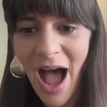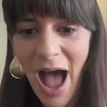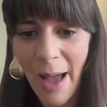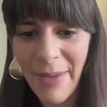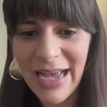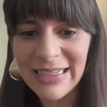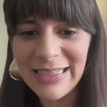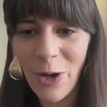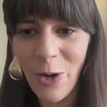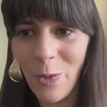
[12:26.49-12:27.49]
And
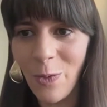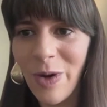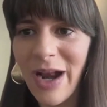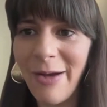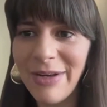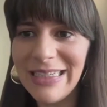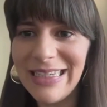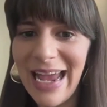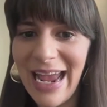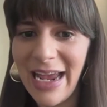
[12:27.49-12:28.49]
so, what I would
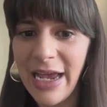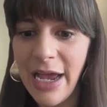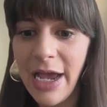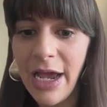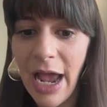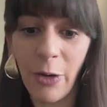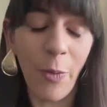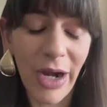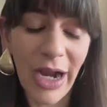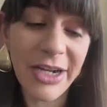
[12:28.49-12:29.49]
say, or
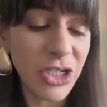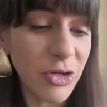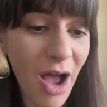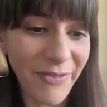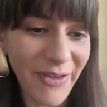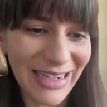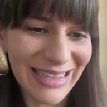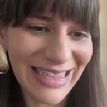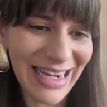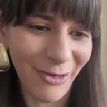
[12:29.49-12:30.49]
what I do
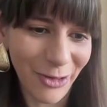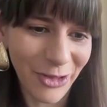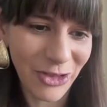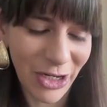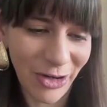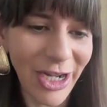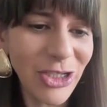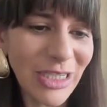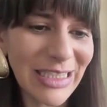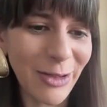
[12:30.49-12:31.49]
often say to older
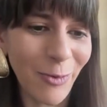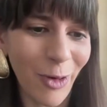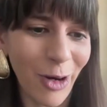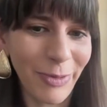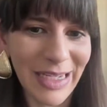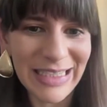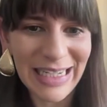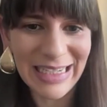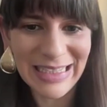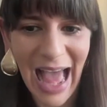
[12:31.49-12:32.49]
generations in the workplace,
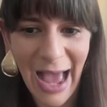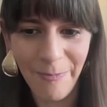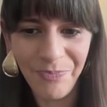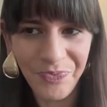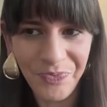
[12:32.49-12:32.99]
is that